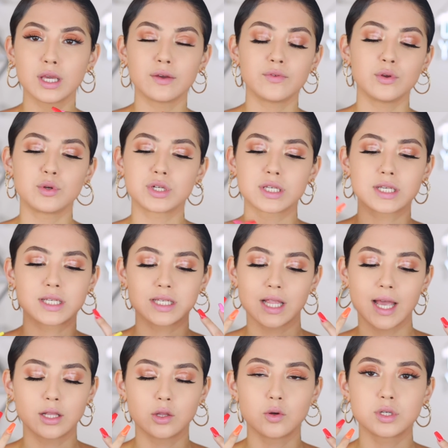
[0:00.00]
give you just a
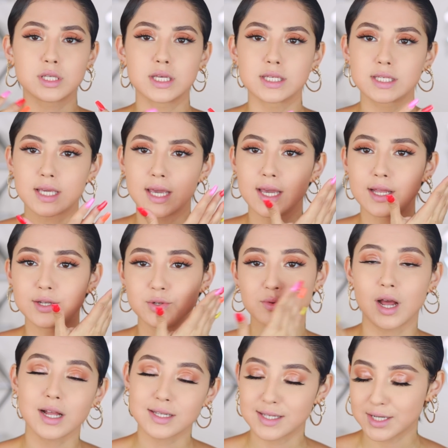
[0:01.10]
slight glow to the skin. Do
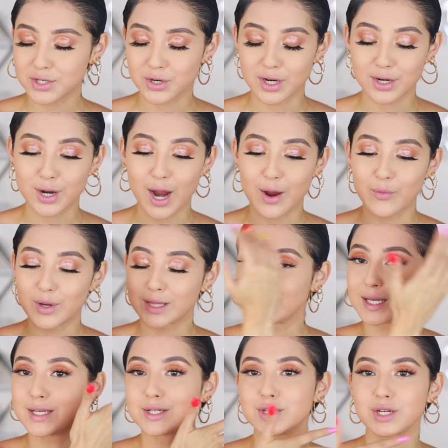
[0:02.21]
not set your under eye with
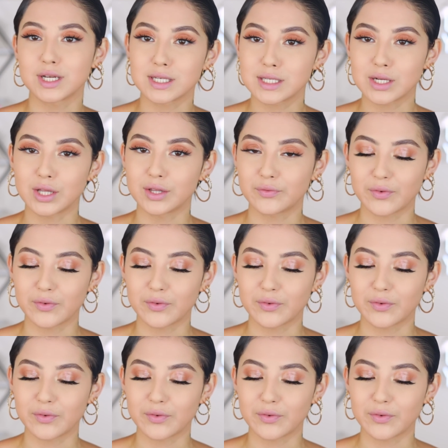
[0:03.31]
it, just on the